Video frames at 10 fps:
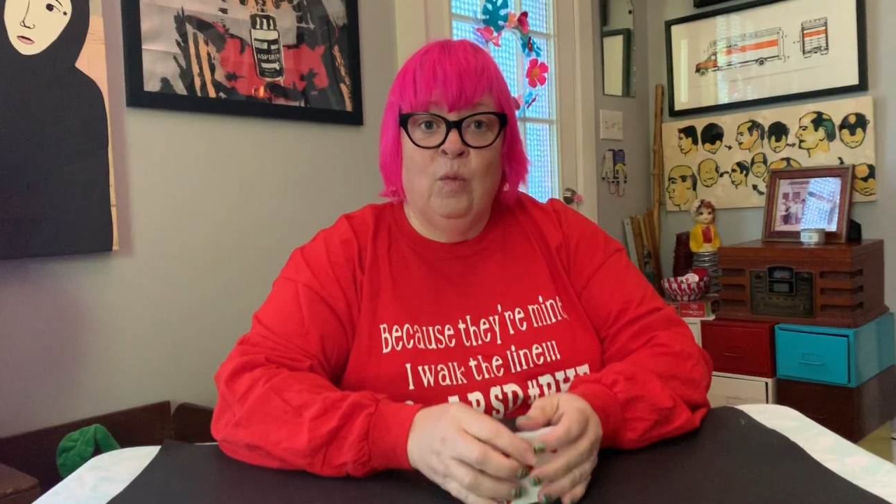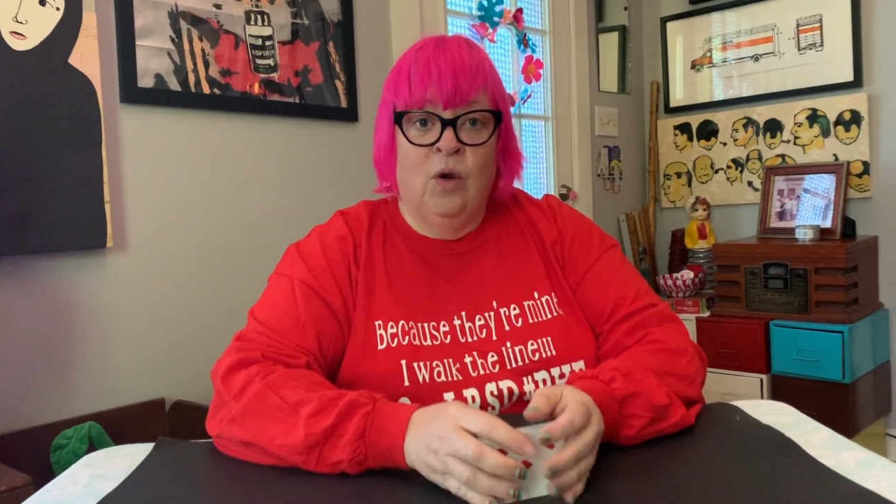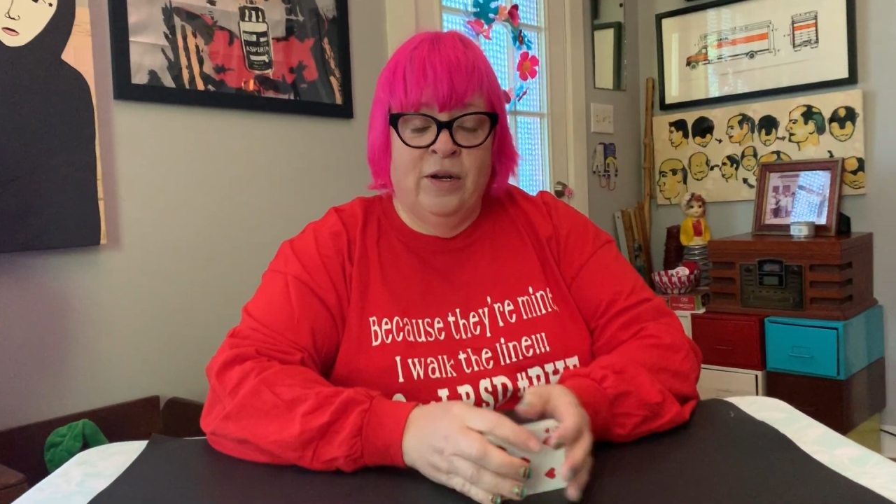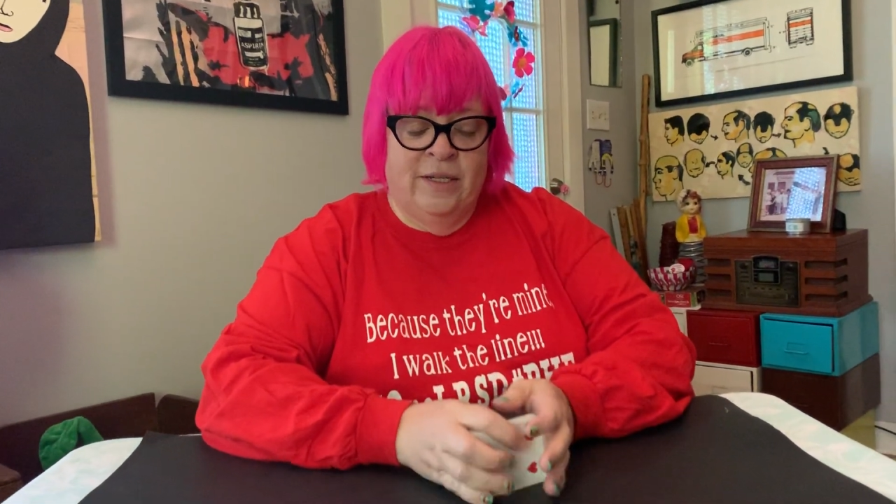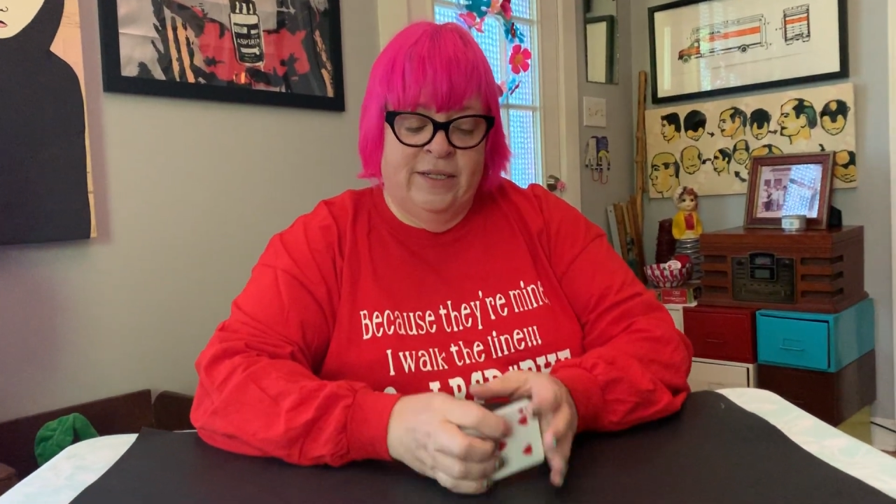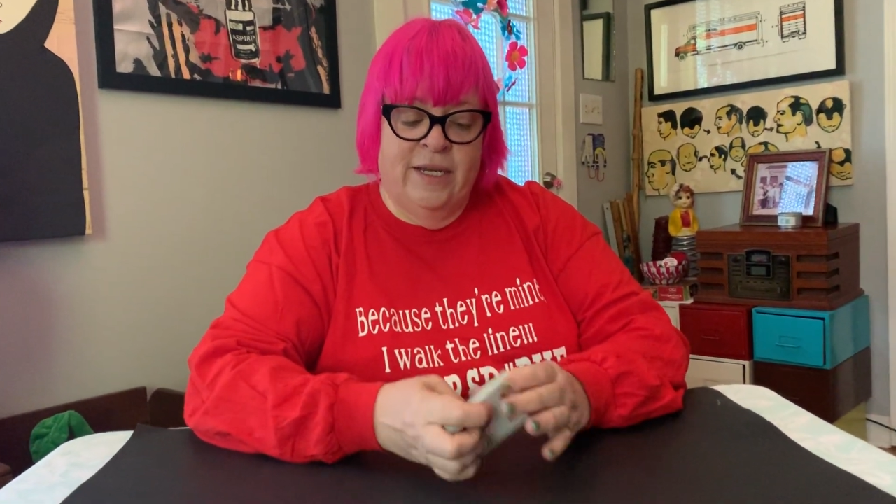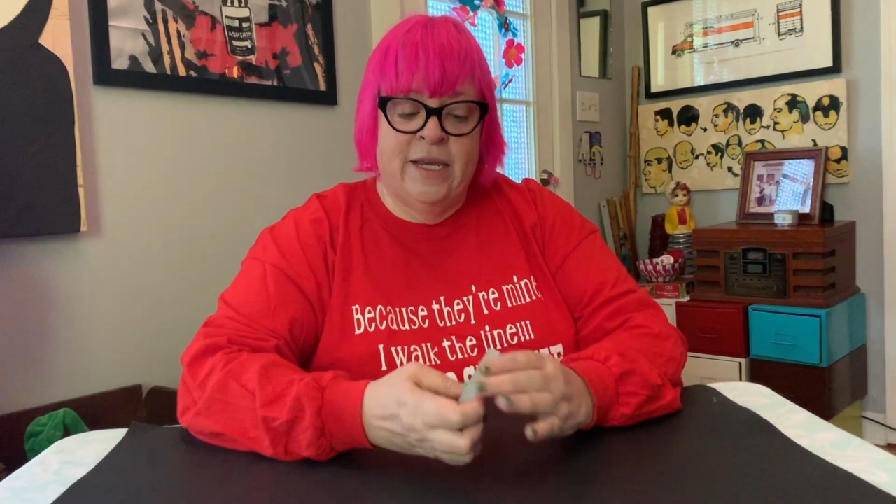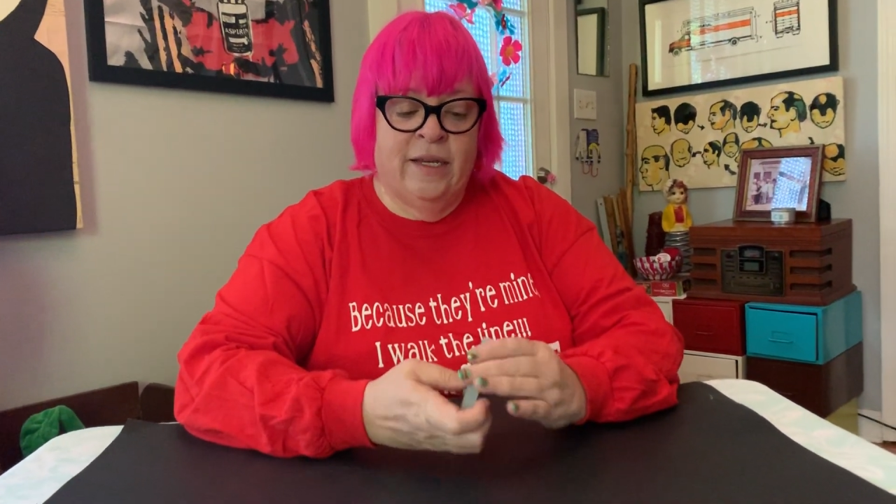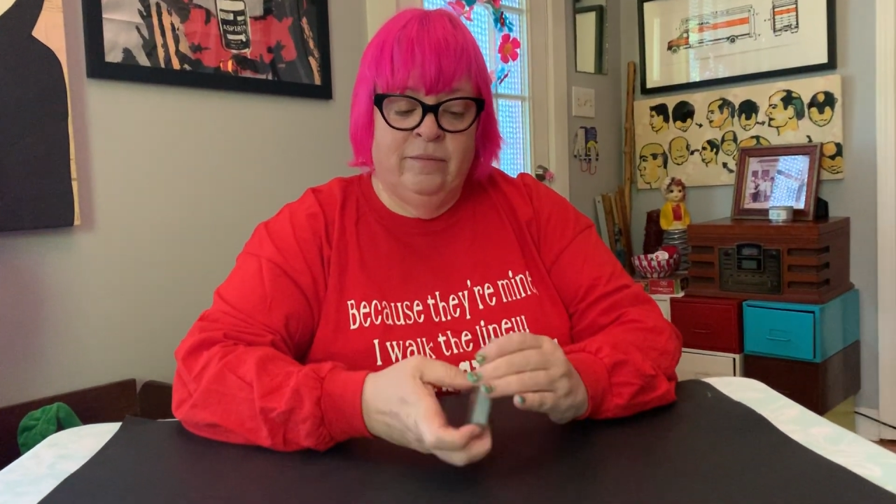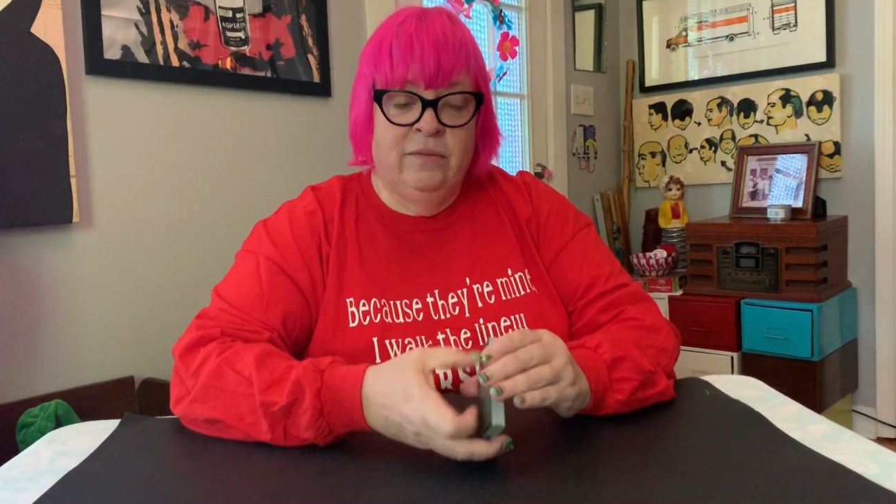and 1 is
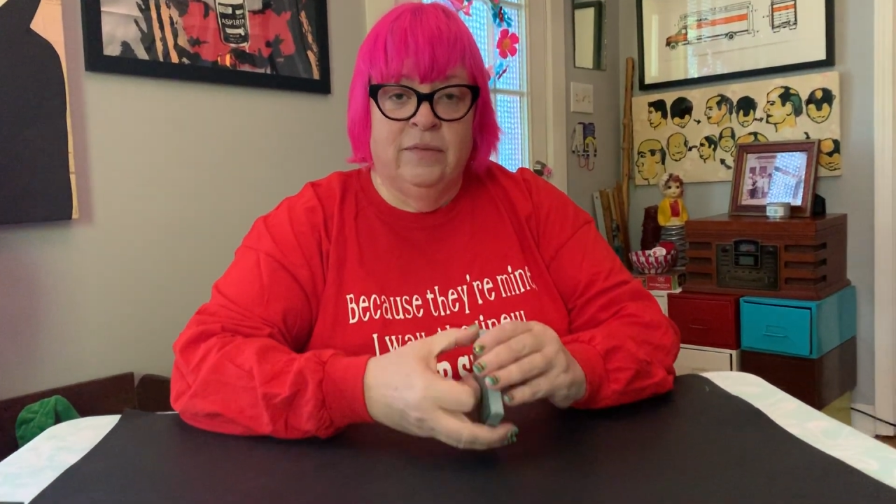10